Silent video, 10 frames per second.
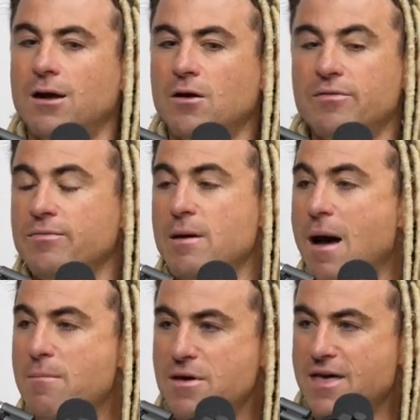they
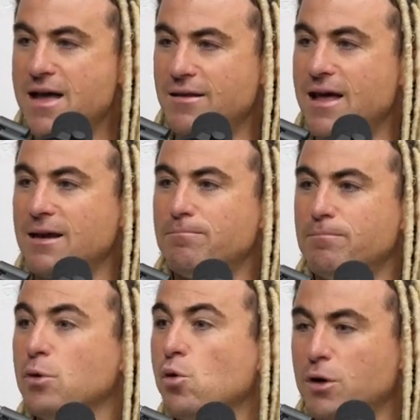might be that
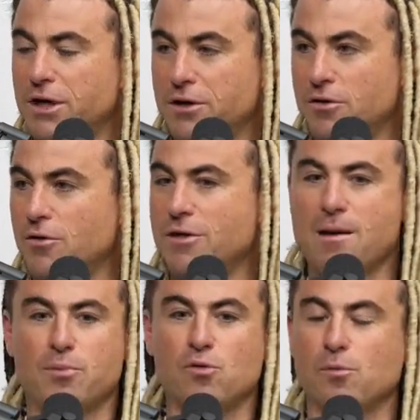pool cleaner or that
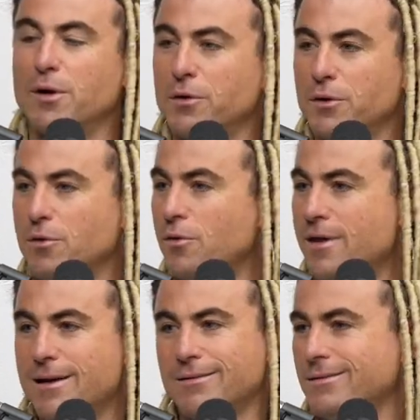pool builder or
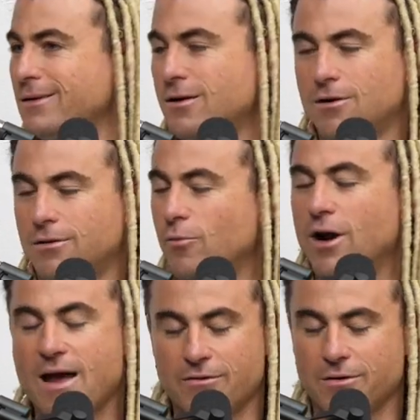that,
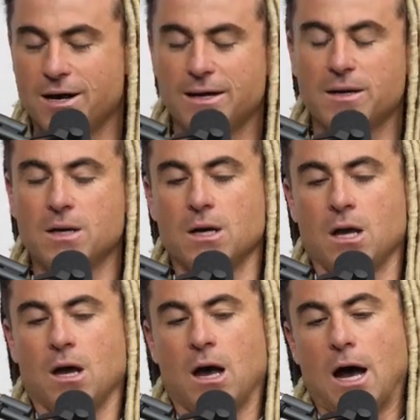whatever, right?
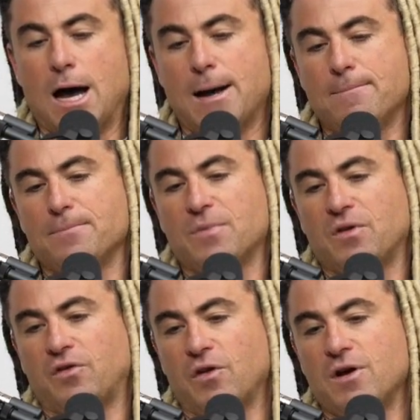
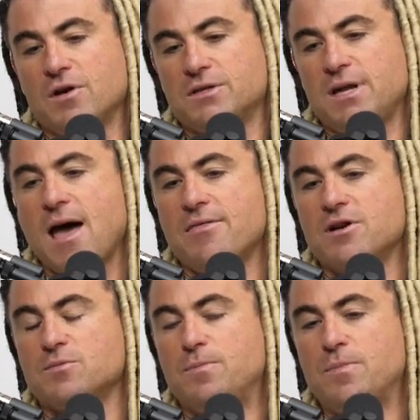So there's
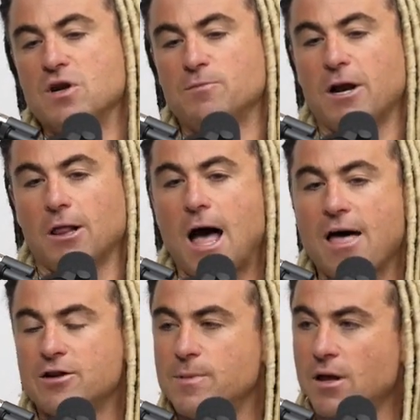been a lot.
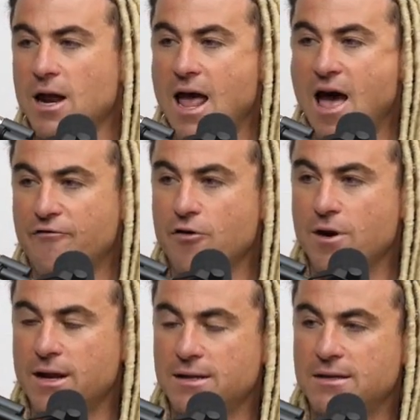There's been a lot of effort
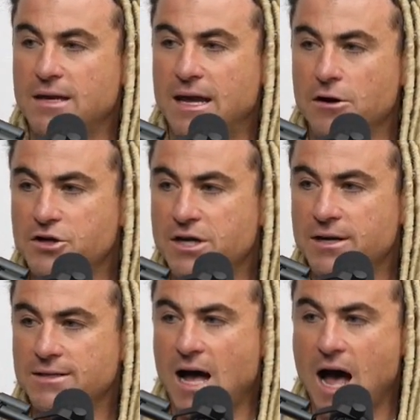and energy and
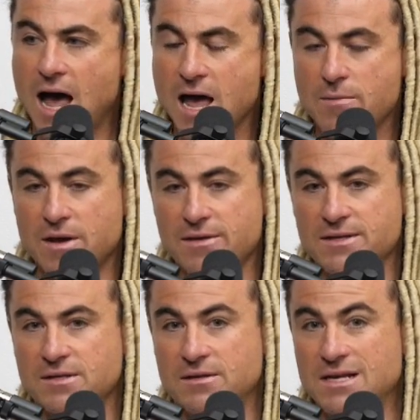time. And
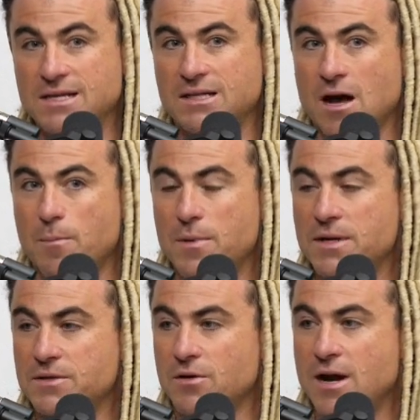these companies
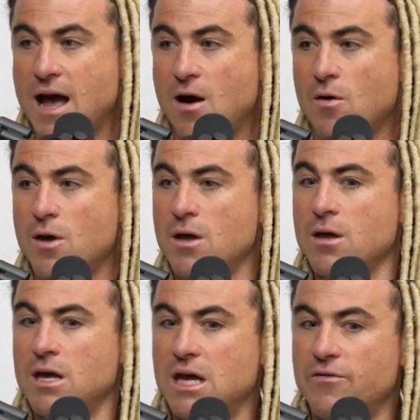are now,
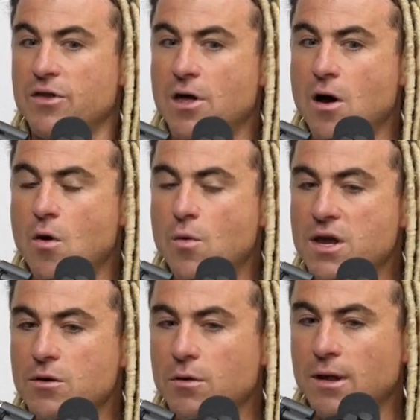even though we
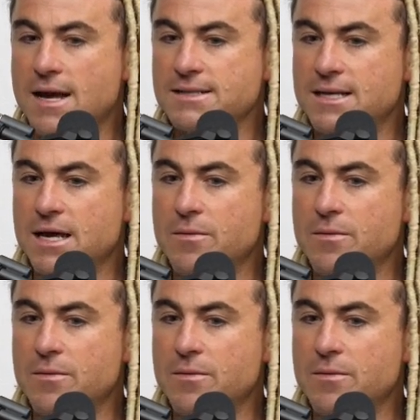utilize these